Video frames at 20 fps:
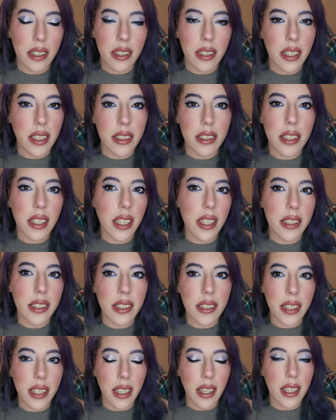It's it's
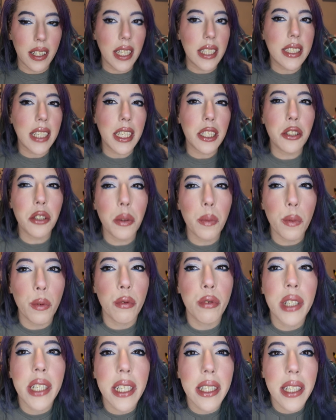clear. Unless I zoom
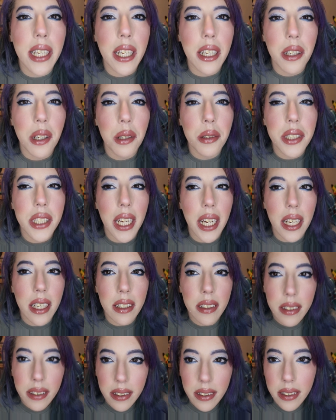really close in,